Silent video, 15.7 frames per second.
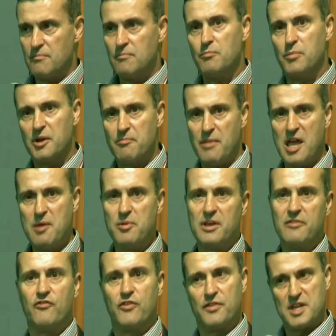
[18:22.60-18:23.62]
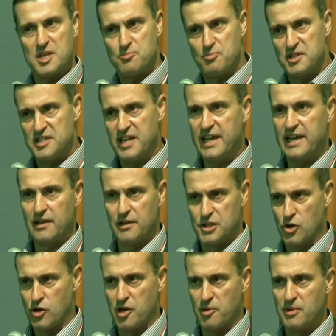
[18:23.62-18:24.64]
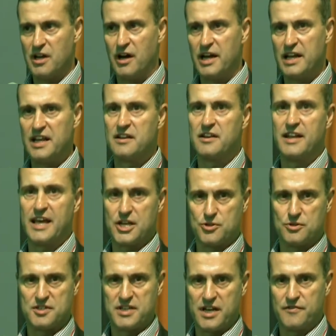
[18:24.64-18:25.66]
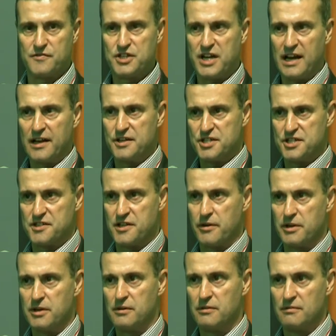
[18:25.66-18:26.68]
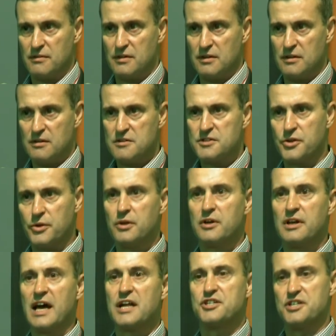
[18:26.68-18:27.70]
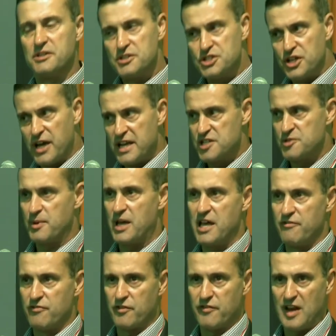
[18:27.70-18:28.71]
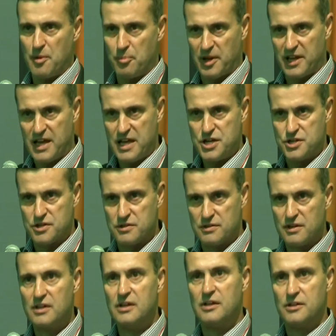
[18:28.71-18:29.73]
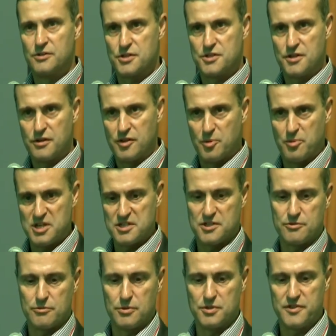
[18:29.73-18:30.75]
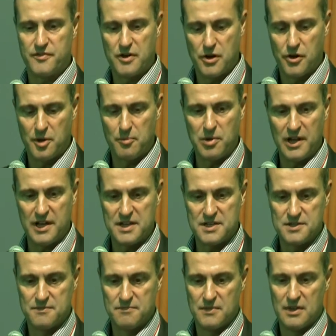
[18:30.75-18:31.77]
but maybe for this particular document, I need an extra set of challenges going on. So you can actually change the behavior of an application to suit the business rules you've got in place.